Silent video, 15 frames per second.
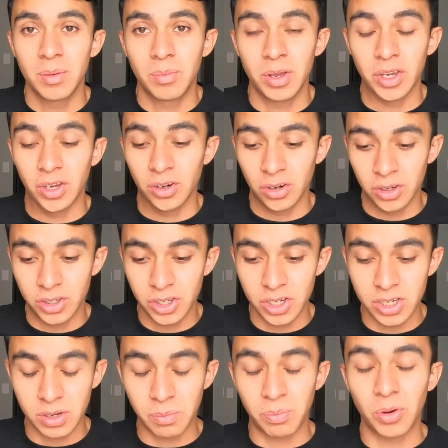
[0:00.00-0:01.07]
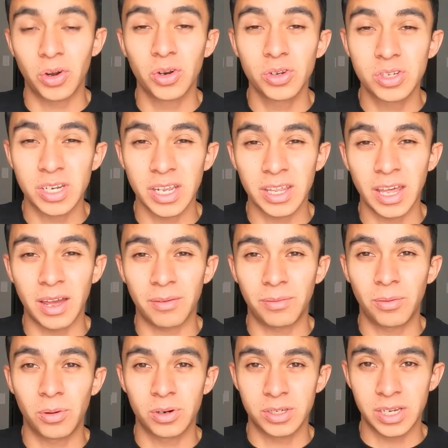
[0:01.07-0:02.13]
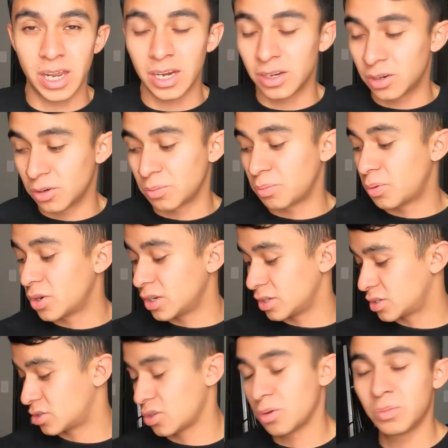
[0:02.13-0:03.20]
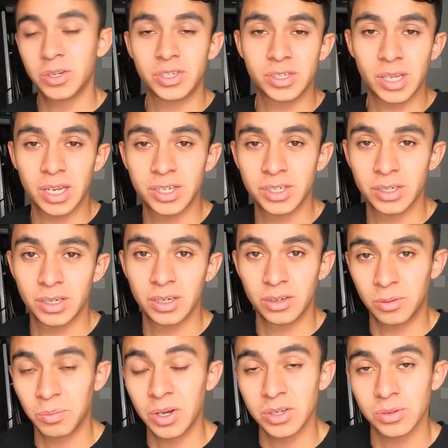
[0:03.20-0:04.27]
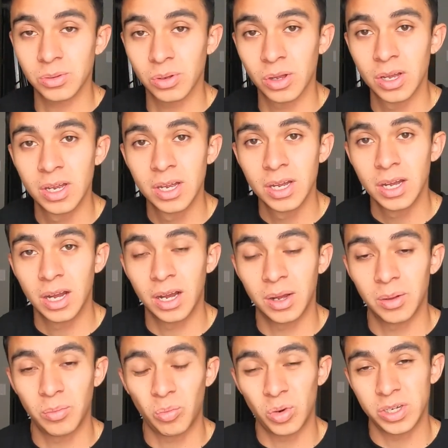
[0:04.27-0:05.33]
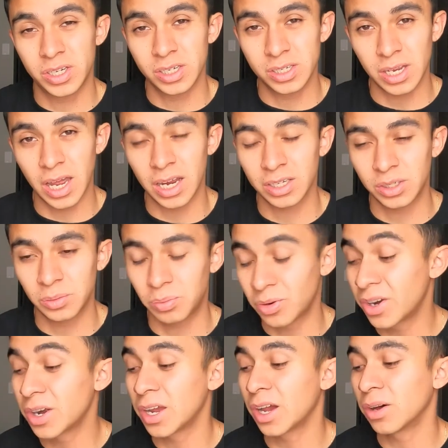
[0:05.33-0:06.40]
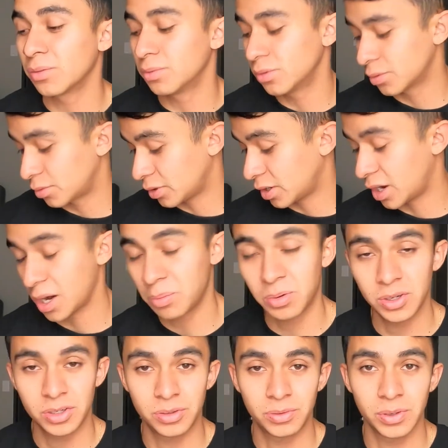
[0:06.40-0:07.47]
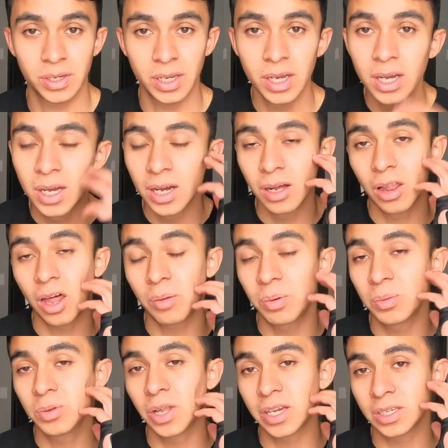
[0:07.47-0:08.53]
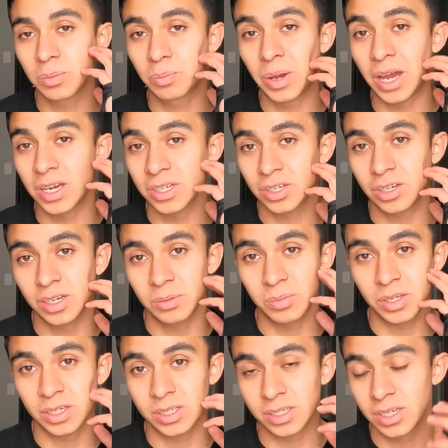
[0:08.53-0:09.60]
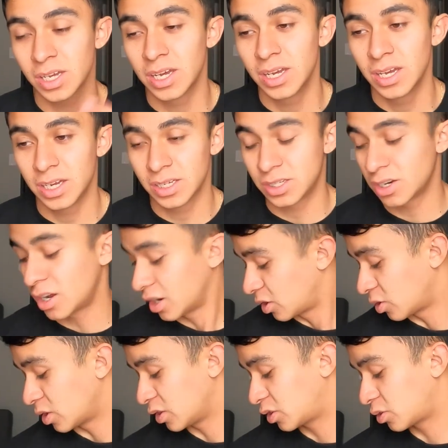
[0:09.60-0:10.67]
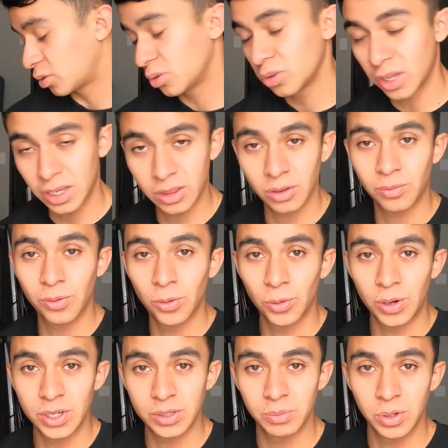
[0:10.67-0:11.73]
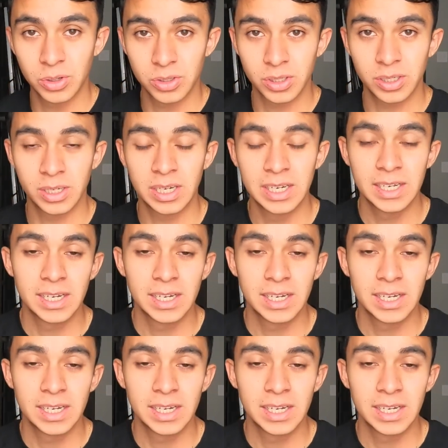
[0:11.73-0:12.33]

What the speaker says: but you're just producing that force, and you're putting so much tension in your muscle, which is actually pretty helpful for hypertrophy. A lot of people like to bash on it because it's not going through like the full range of motion,